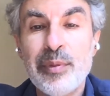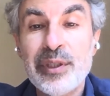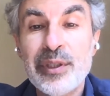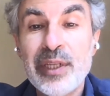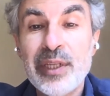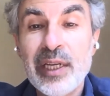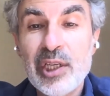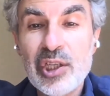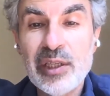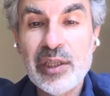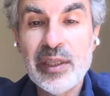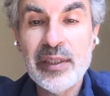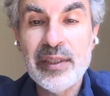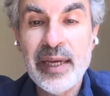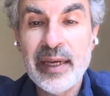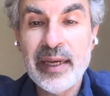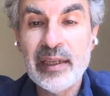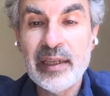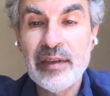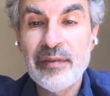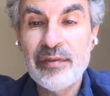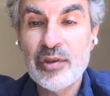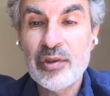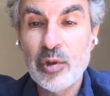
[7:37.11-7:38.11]
potentially
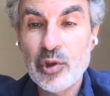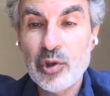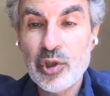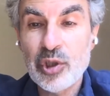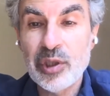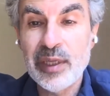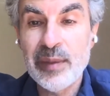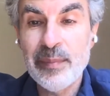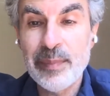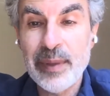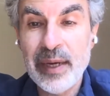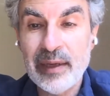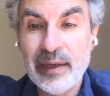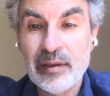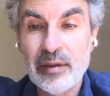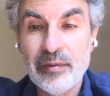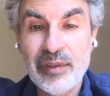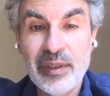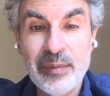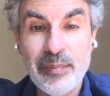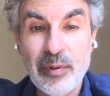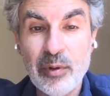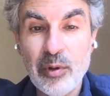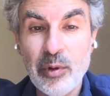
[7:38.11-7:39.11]
negative social
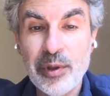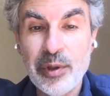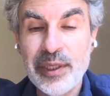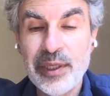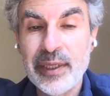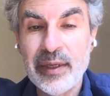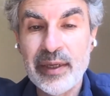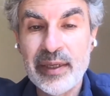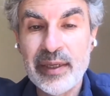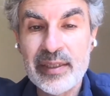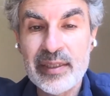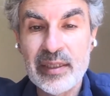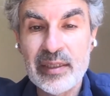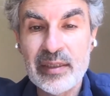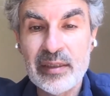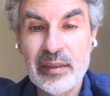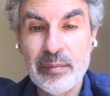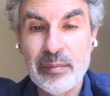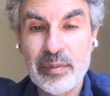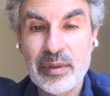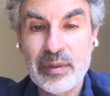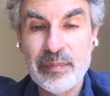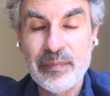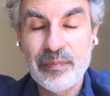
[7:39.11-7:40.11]
impact of deployed AI
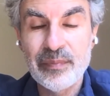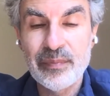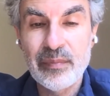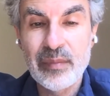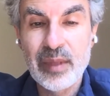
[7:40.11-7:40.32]
systems.